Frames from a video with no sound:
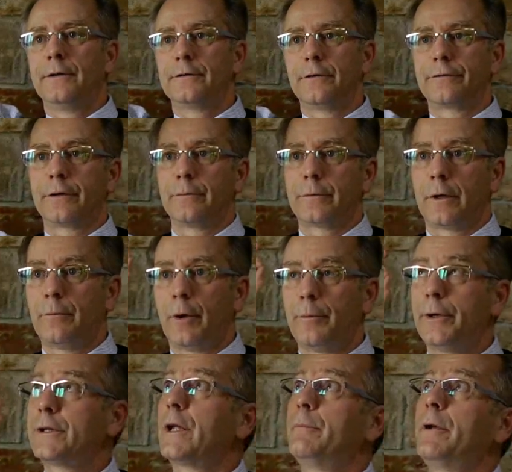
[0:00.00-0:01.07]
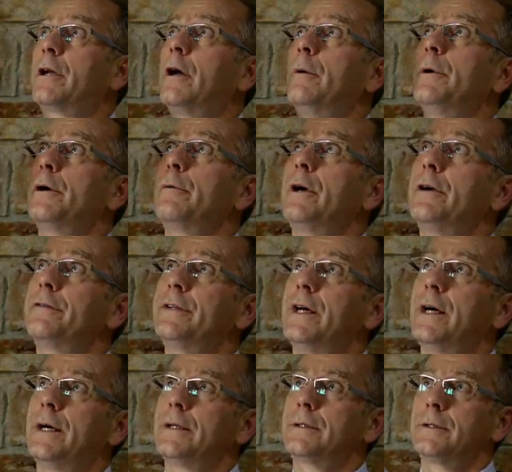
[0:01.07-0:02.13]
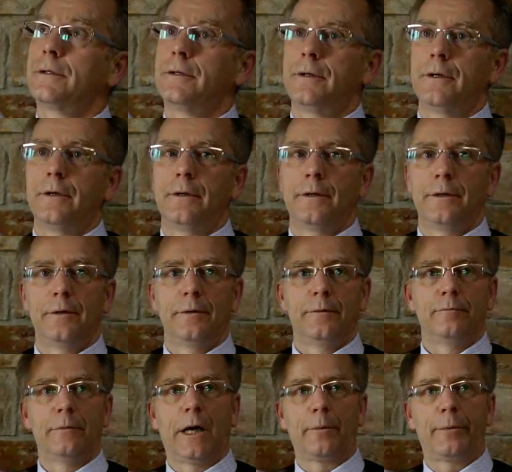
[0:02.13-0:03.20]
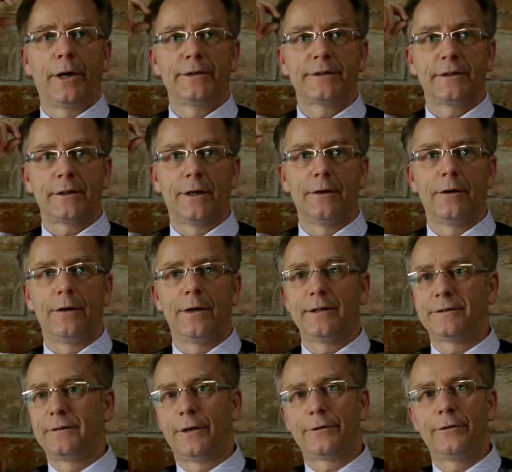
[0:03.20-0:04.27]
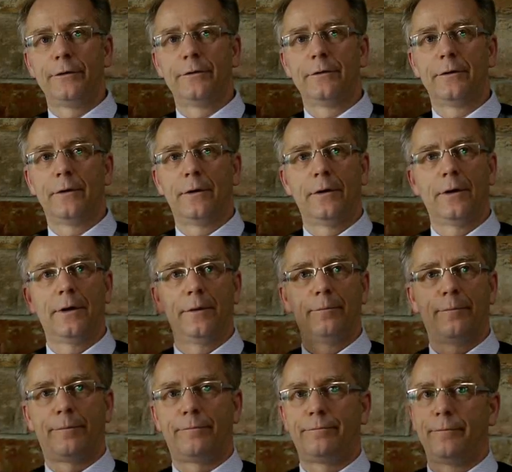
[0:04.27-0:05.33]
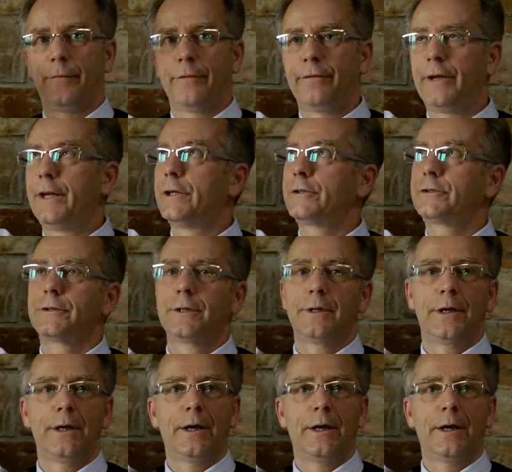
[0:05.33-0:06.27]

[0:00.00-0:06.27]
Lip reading: So from the moment I become aware of that, my brain says, oh, it's not you. Oh, finish.